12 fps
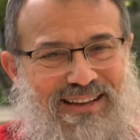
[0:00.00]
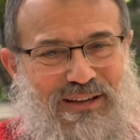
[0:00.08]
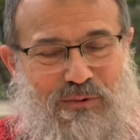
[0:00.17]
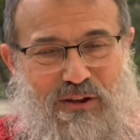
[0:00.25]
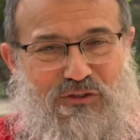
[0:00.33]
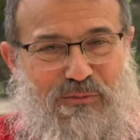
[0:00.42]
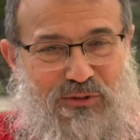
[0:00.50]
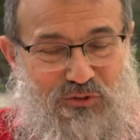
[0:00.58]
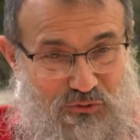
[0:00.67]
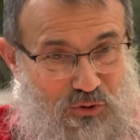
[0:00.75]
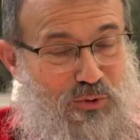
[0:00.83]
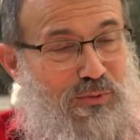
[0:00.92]
We have to be
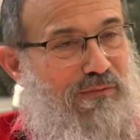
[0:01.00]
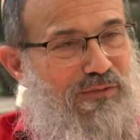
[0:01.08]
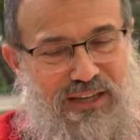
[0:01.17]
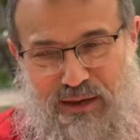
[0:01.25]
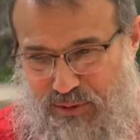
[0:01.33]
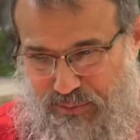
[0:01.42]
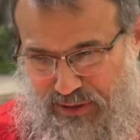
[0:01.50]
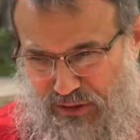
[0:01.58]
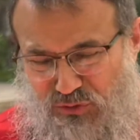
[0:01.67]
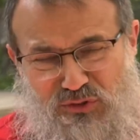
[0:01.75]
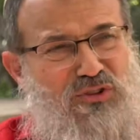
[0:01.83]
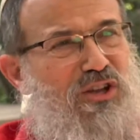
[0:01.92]
strong. We have to keep the
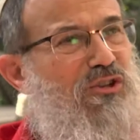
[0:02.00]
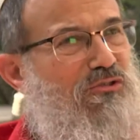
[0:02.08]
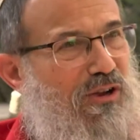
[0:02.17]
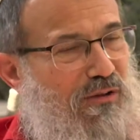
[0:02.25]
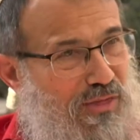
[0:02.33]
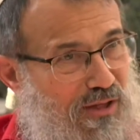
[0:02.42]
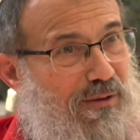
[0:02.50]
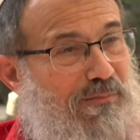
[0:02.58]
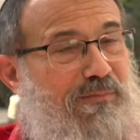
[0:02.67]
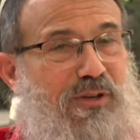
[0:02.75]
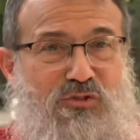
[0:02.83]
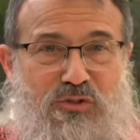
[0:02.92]
Palestinians under our thumb,
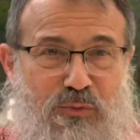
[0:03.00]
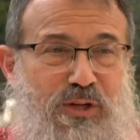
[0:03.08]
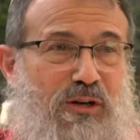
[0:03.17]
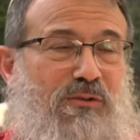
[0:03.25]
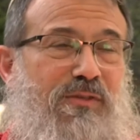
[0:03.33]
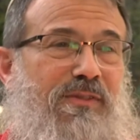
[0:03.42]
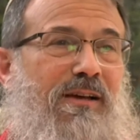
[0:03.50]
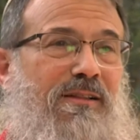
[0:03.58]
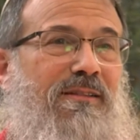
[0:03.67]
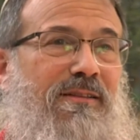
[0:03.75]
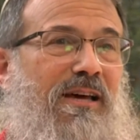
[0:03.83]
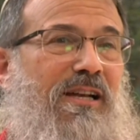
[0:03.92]
because if we don't, they'll